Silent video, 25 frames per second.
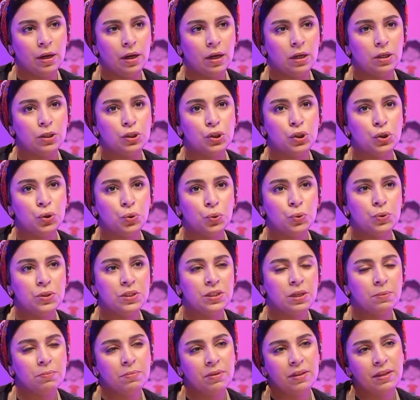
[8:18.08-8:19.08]
uh, show
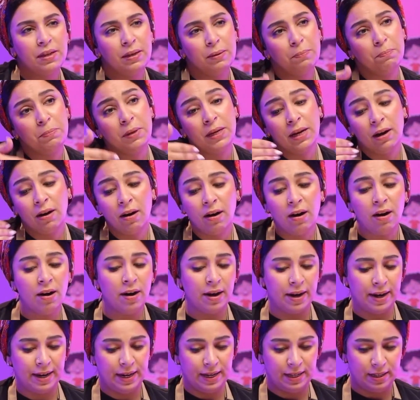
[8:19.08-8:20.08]
something
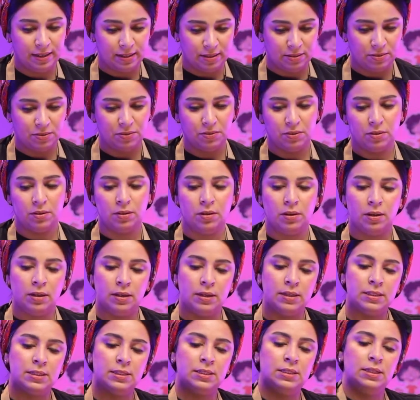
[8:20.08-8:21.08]
behind,
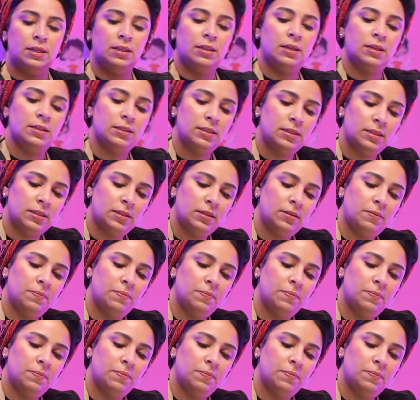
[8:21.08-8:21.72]
let's see this